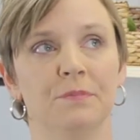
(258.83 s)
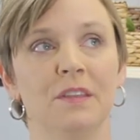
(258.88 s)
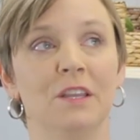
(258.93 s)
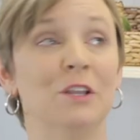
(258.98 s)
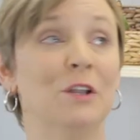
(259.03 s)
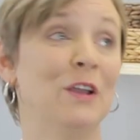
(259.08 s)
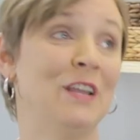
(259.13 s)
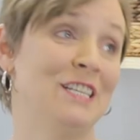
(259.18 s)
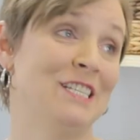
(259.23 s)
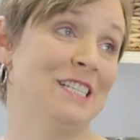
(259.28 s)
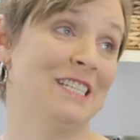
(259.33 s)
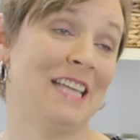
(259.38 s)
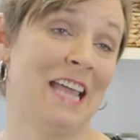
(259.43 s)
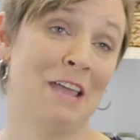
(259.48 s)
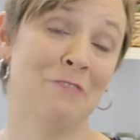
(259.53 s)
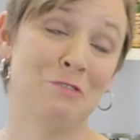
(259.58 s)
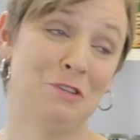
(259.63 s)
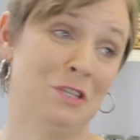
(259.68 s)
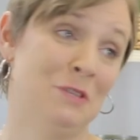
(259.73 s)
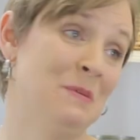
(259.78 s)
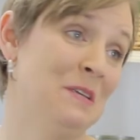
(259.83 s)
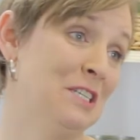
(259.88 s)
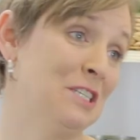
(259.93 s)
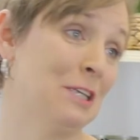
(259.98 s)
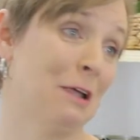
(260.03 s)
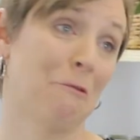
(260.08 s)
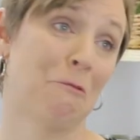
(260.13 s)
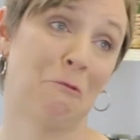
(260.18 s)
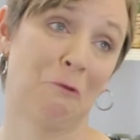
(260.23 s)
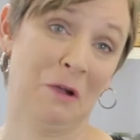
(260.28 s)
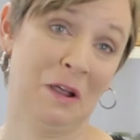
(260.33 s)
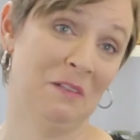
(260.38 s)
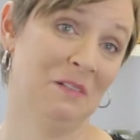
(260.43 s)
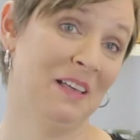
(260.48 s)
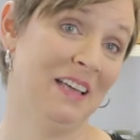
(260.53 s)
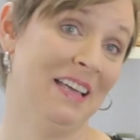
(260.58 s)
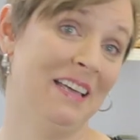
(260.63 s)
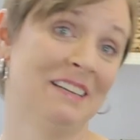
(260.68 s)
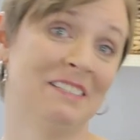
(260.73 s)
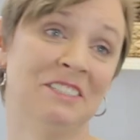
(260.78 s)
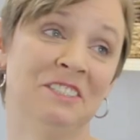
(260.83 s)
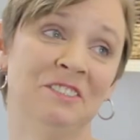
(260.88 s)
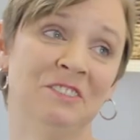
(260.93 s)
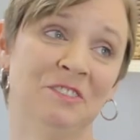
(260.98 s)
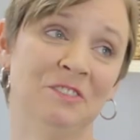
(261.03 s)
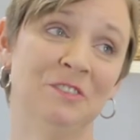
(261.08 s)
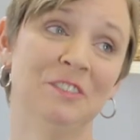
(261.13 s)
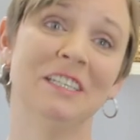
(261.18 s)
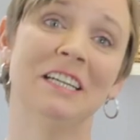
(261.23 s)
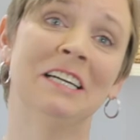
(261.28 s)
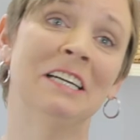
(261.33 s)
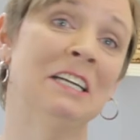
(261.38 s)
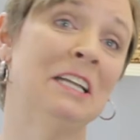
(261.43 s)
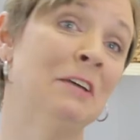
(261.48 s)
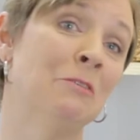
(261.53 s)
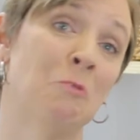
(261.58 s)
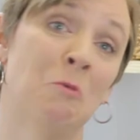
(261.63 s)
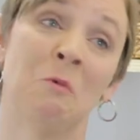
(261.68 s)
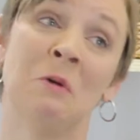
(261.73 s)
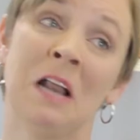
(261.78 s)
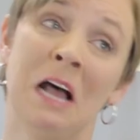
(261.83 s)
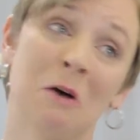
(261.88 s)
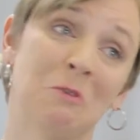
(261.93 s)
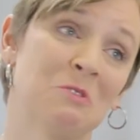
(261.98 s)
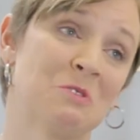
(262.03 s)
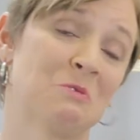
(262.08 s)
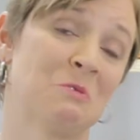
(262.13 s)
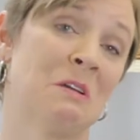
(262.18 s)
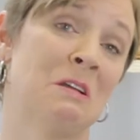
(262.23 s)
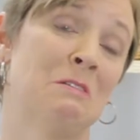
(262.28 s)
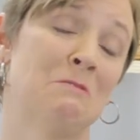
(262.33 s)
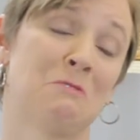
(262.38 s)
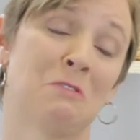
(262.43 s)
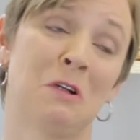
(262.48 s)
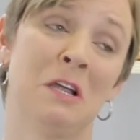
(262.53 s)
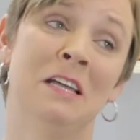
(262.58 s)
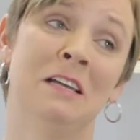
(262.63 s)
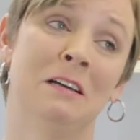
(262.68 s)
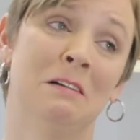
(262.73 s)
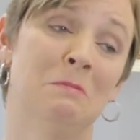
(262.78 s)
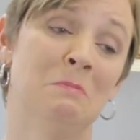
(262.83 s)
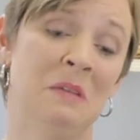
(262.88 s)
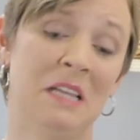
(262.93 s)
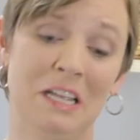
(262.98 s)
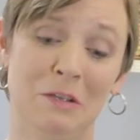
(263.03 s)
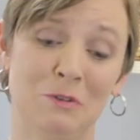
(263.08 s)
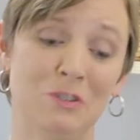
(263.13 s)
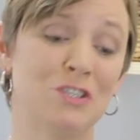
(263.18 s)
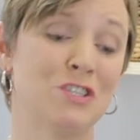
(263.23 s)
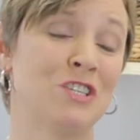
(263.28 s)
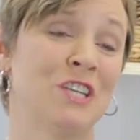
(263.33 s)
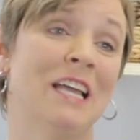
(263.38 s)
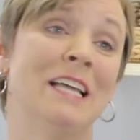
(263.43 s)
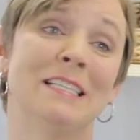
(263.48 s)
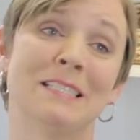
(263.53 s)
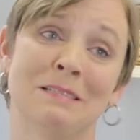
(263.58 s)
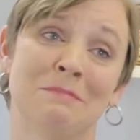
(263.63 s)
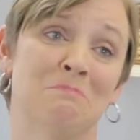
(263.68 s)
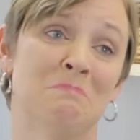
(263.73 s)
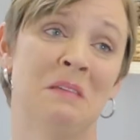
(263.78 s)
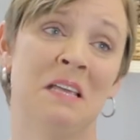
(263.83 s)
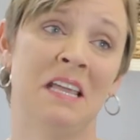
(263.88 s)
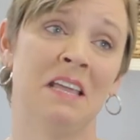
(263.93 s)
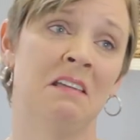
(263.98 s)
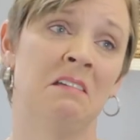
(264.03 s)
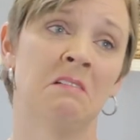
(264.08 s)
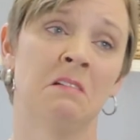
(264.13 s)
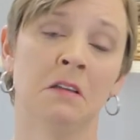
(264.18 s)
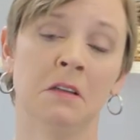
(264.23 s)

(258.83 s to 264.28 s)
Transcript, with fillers: you know, he just gave it to me so freely. And even when I was running for him, he was chasing me.